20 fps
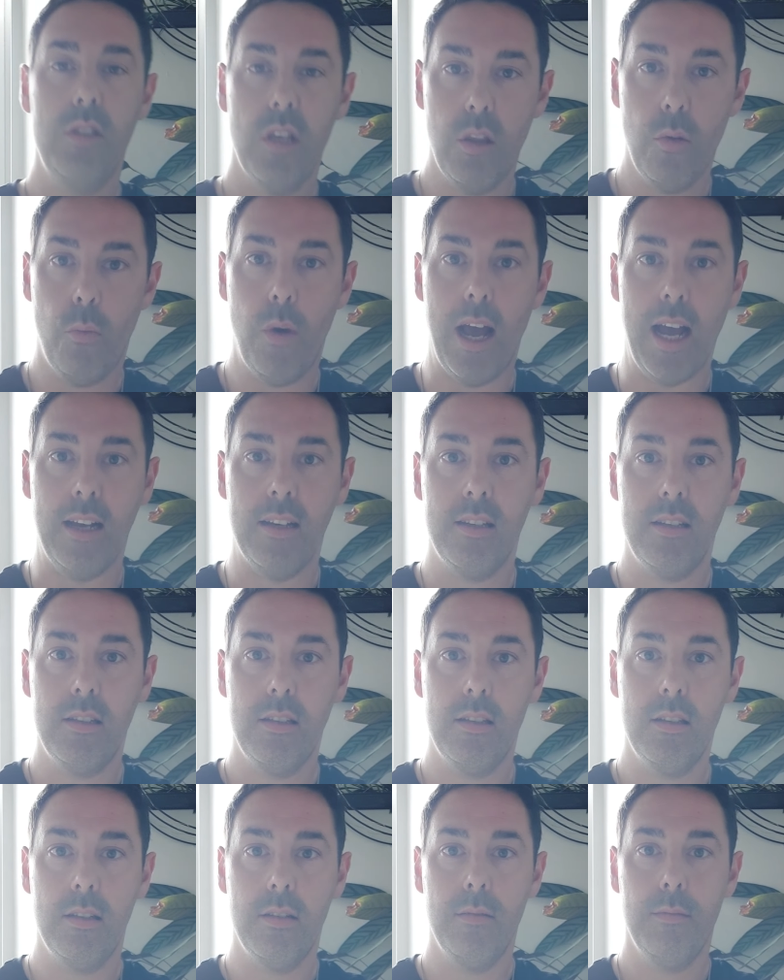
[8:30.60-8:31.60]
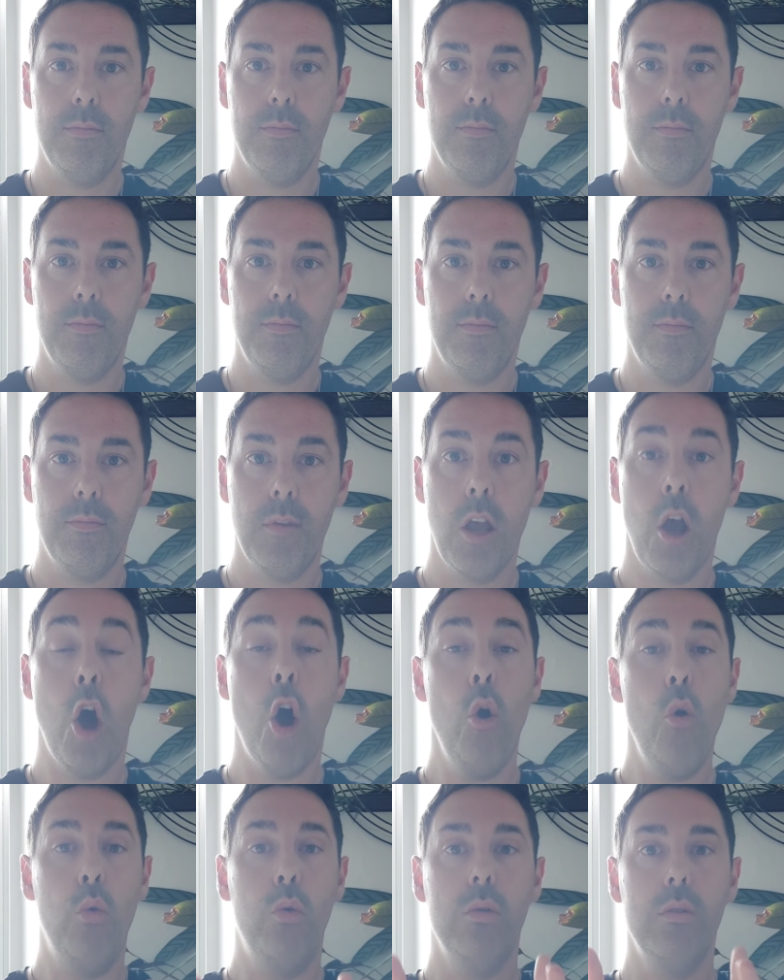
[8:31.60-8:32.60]
to the west.
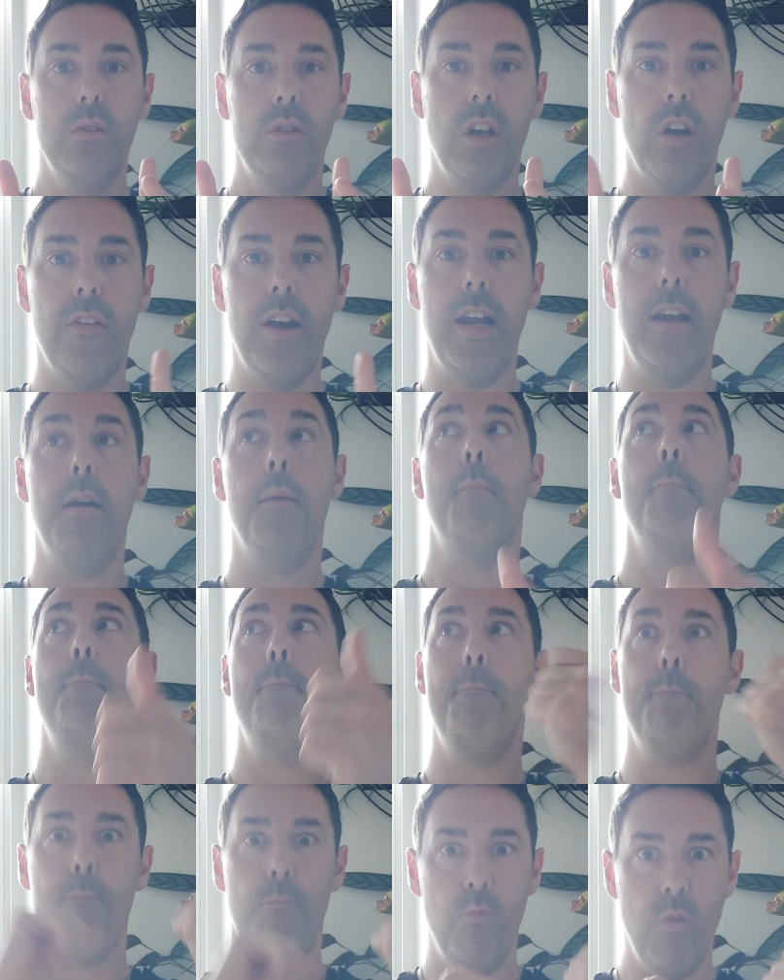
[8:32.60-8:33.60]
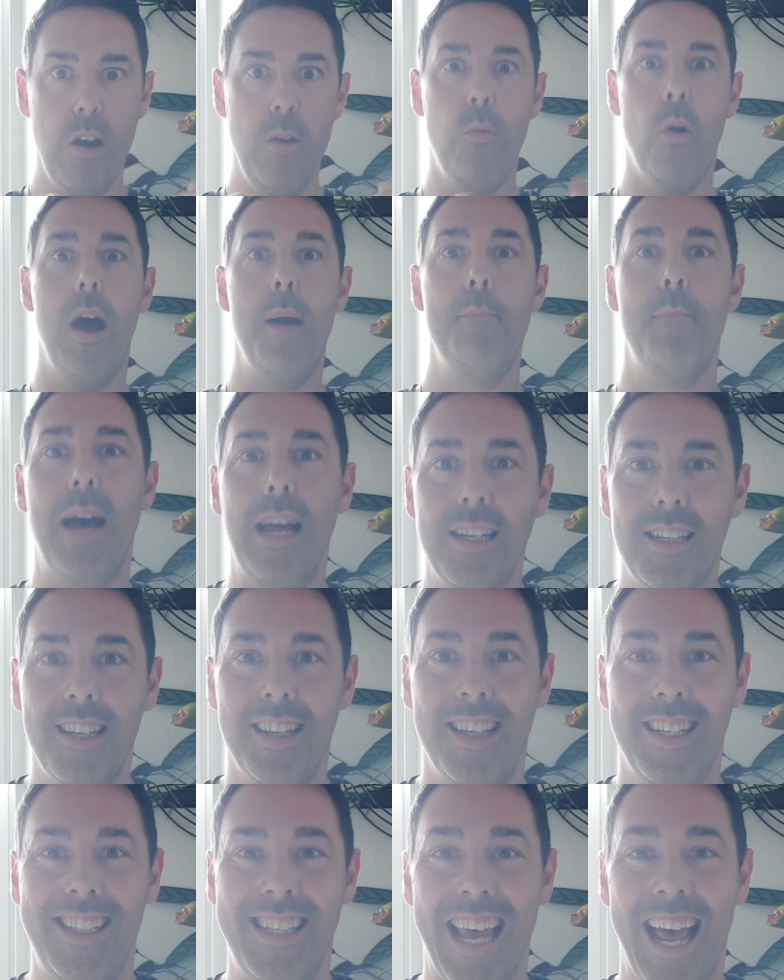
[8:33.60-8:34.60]
Oh, sorry, rewind back to
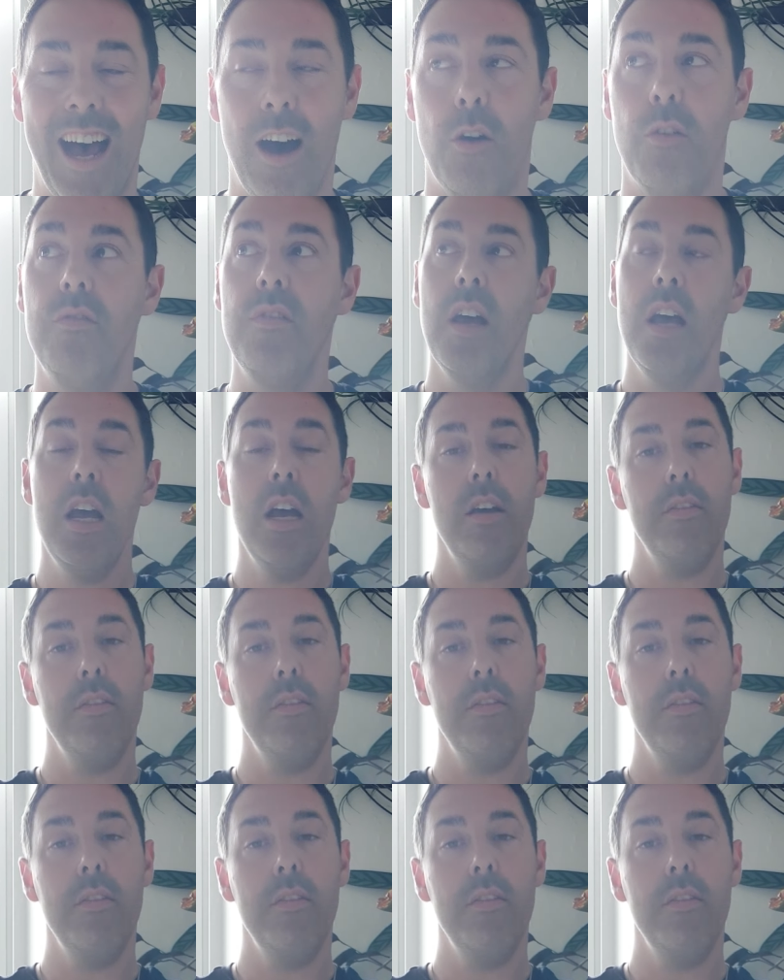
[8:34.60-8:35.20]
the south.